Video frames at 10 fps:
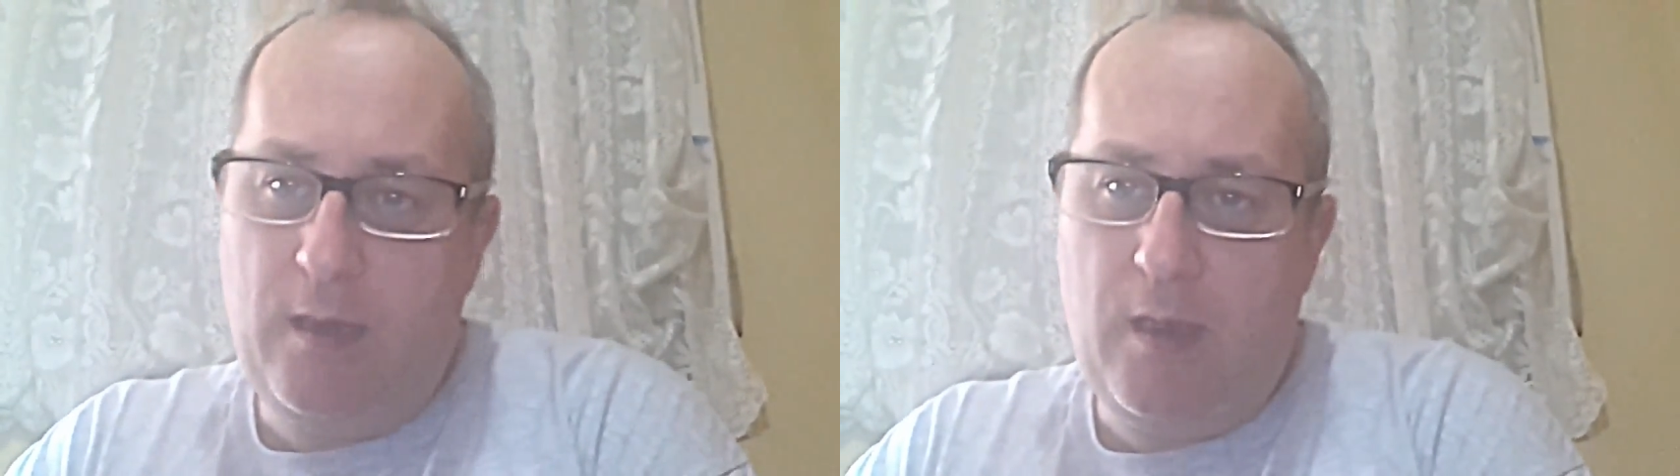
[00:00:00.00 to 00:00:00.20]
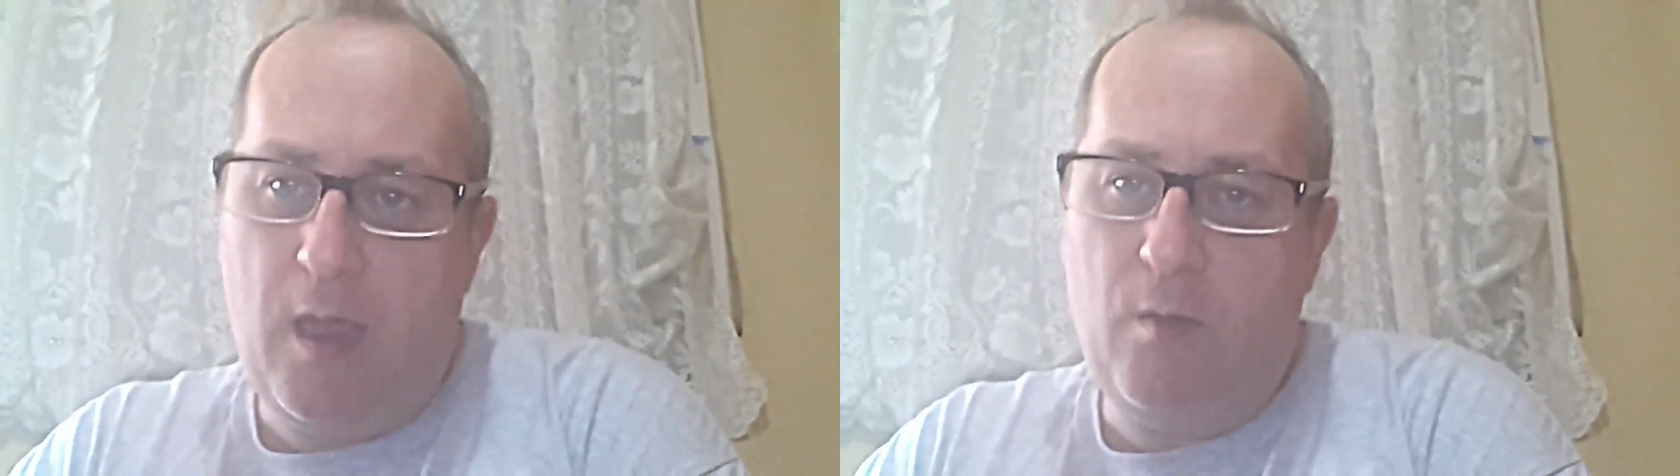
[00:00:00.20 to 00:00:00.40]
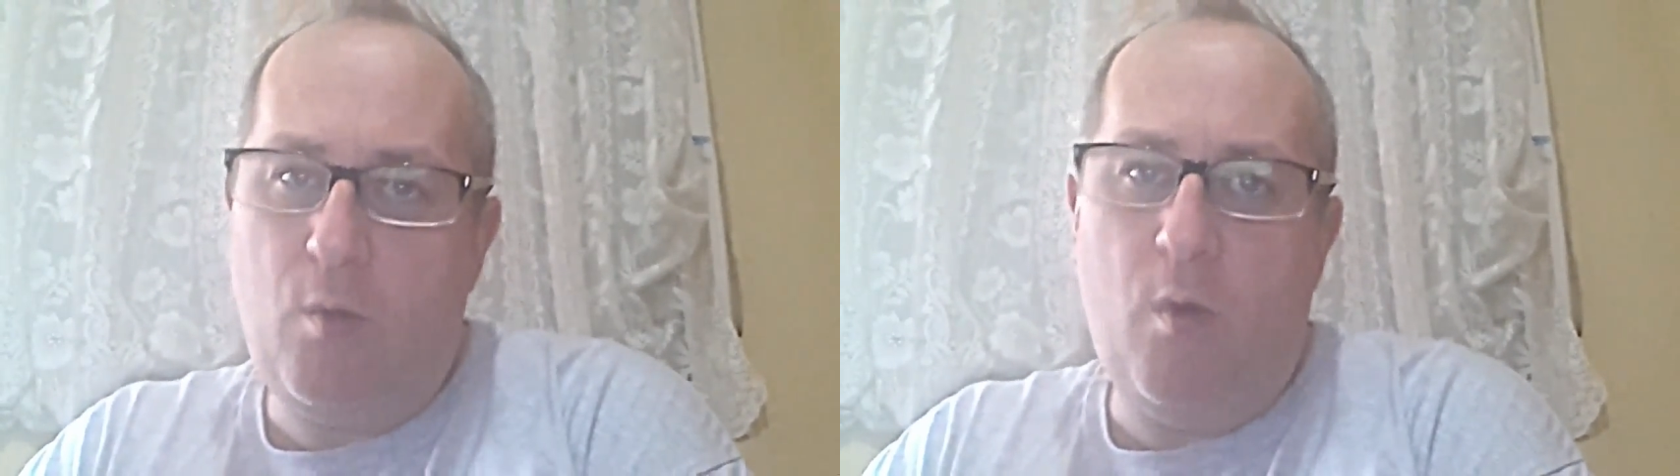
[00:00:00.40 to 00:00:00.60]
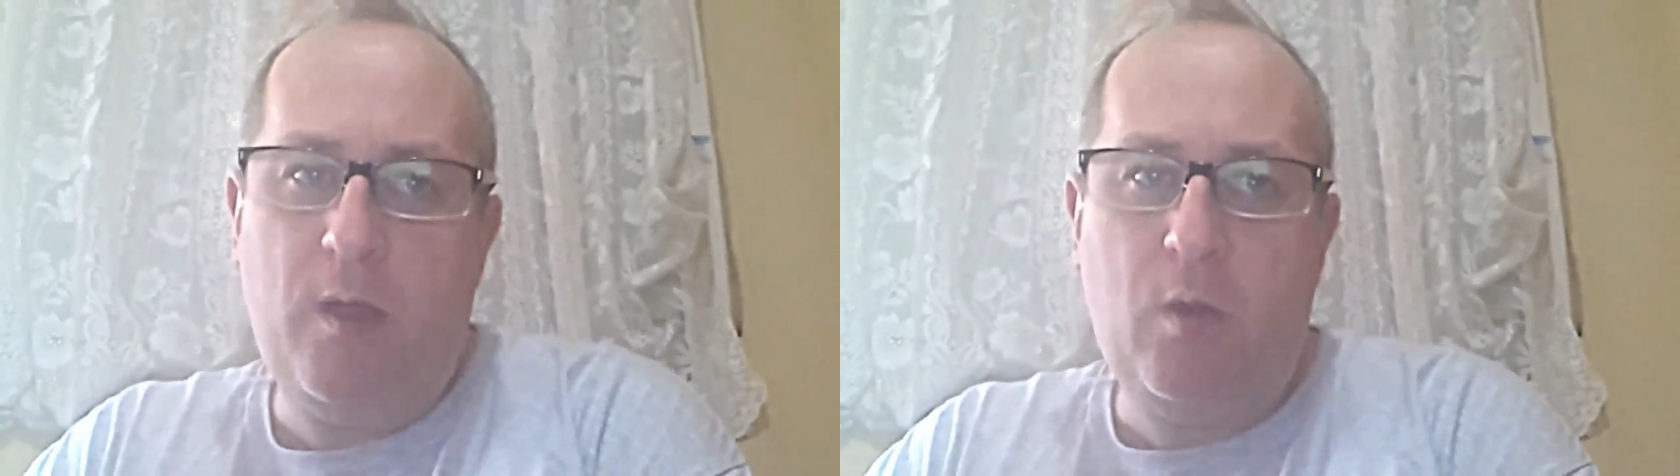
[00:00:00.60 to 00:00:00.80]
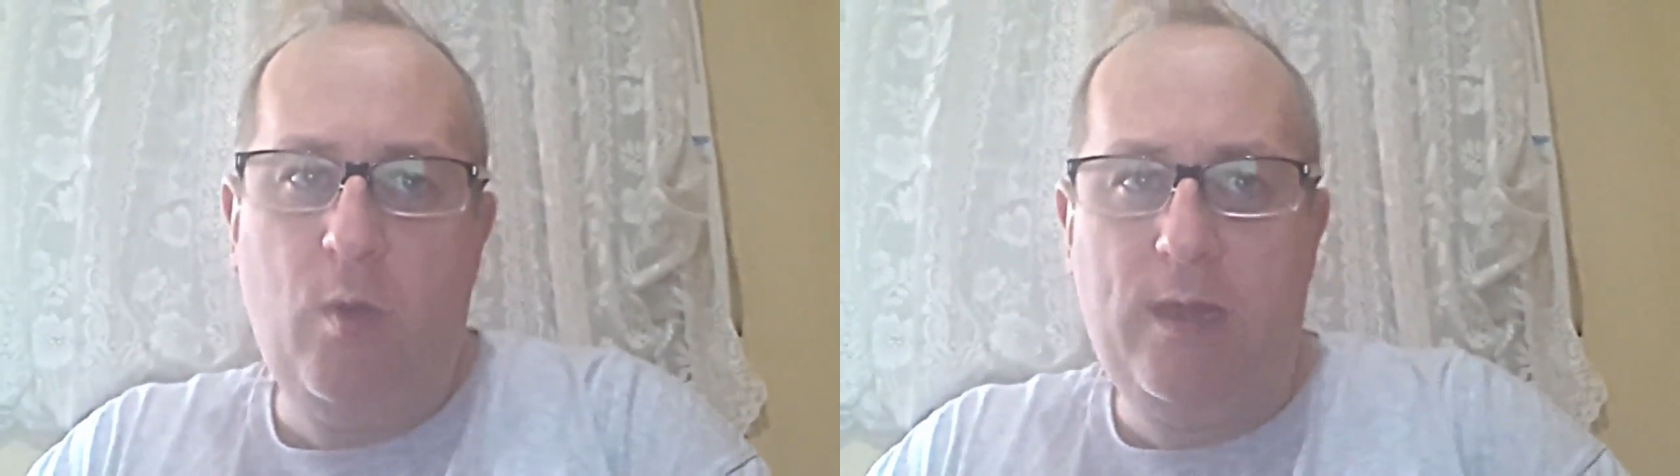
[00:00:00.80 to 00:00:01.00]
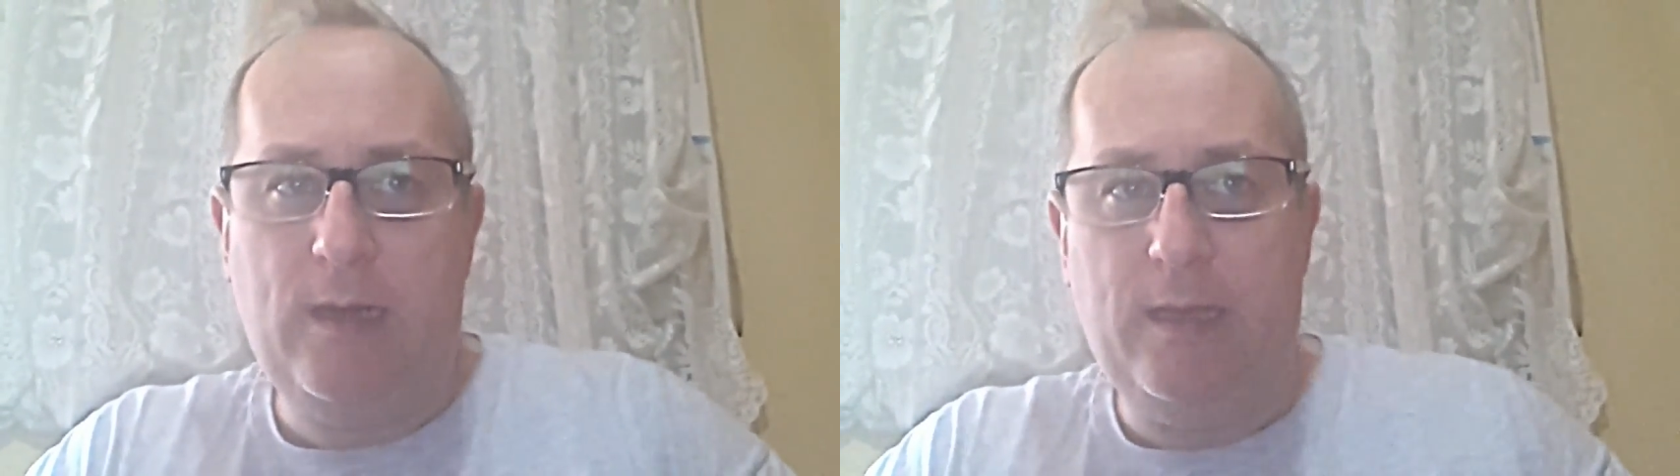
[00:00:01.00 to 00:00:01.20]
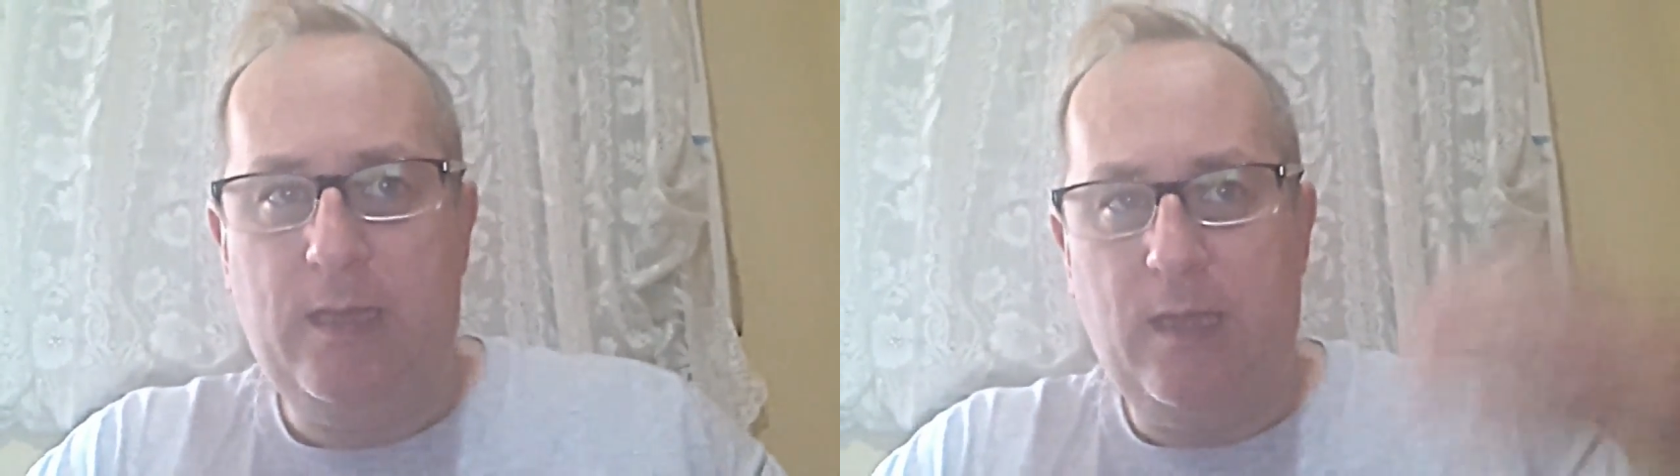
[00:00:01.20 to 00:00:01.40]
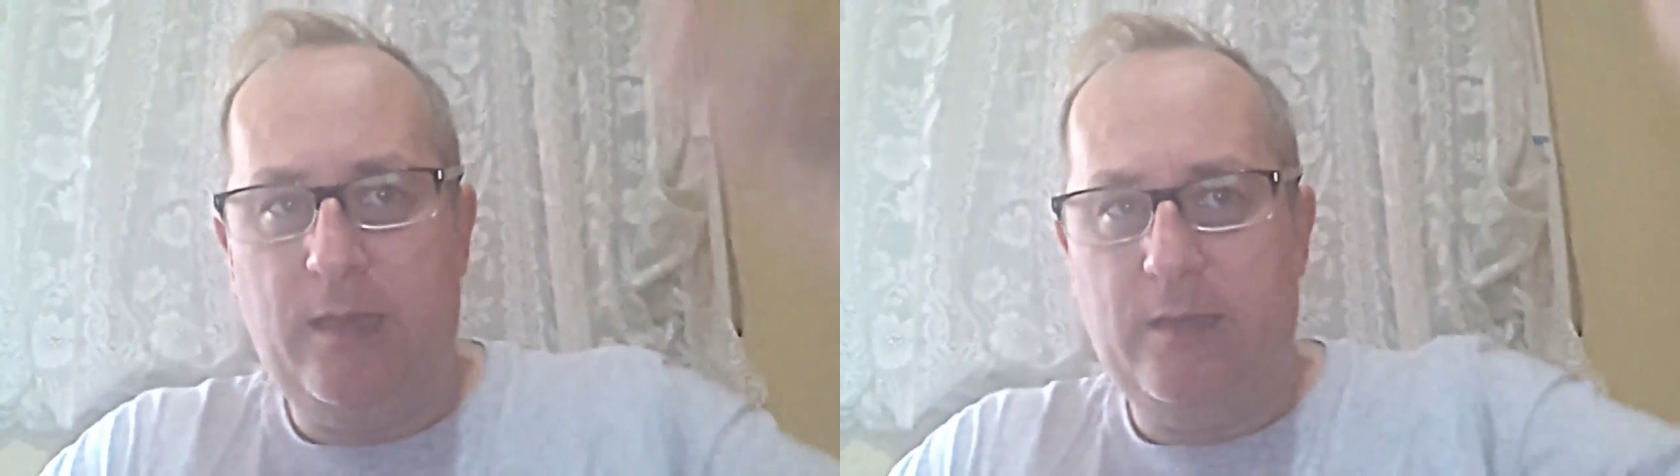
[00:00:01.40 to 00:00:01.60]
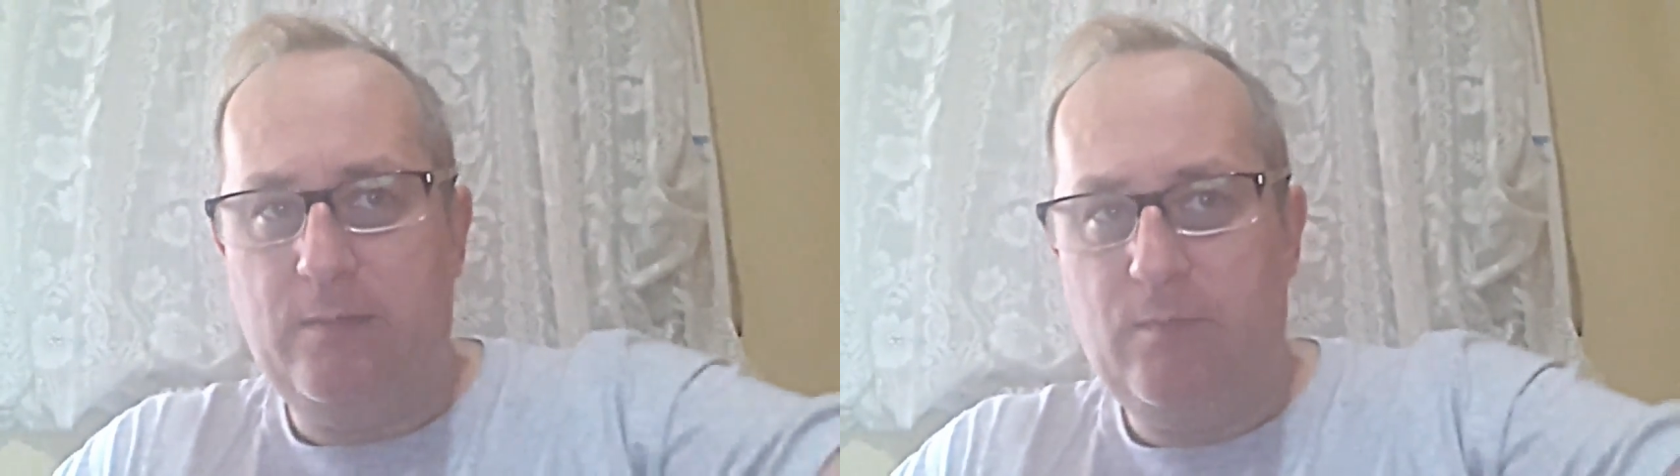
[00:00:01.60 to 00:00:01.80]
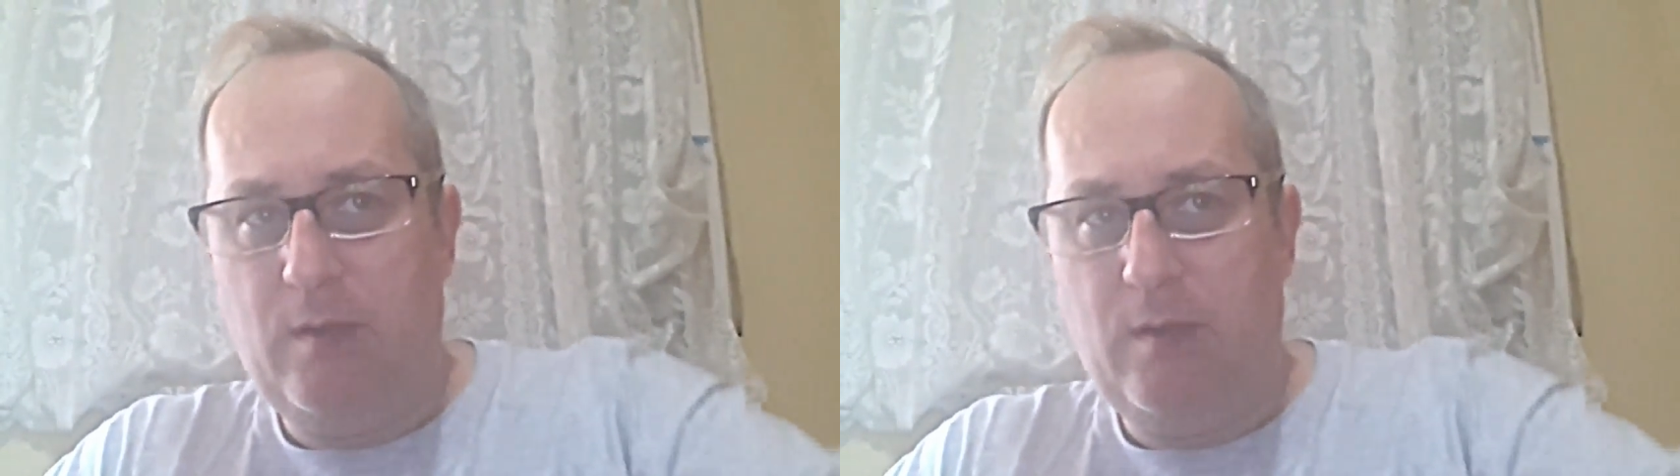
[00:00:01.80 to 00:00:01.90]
account quite quickly, and